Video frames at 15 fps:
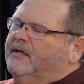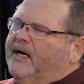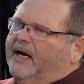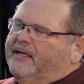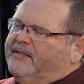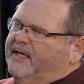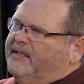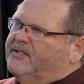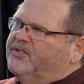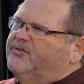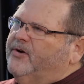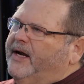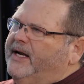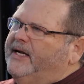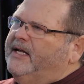I'd take the
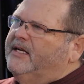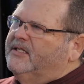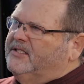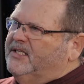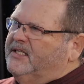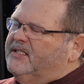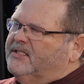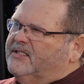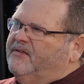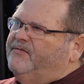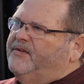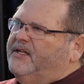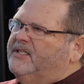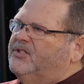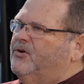train in to see the
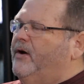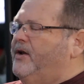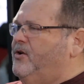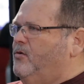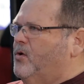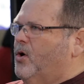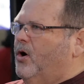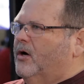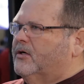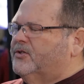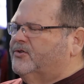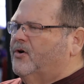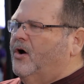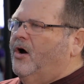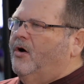symphony, so I knew where
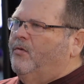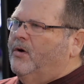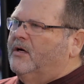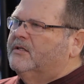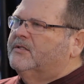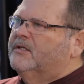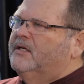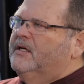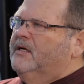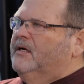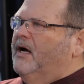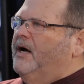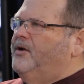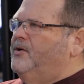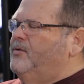Orchestra Hall was.
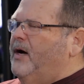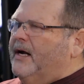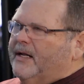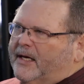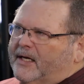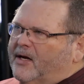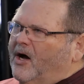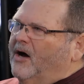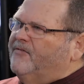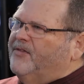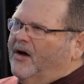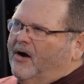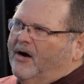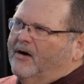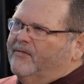I knew how to get off
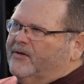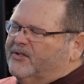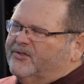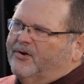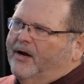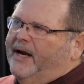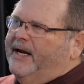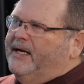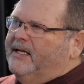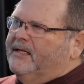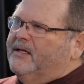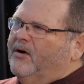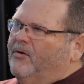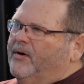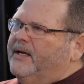the Harvard train
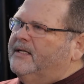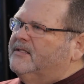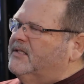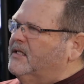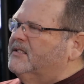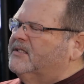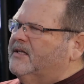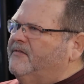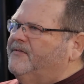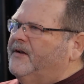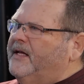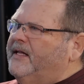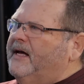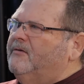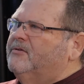and go in and see the
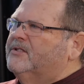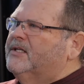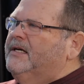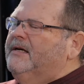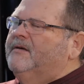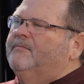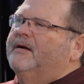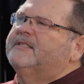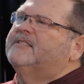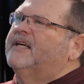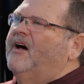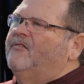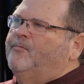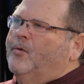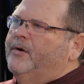symphony. That was my
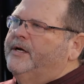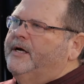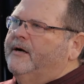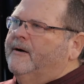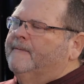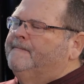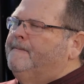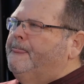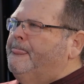sophomore year.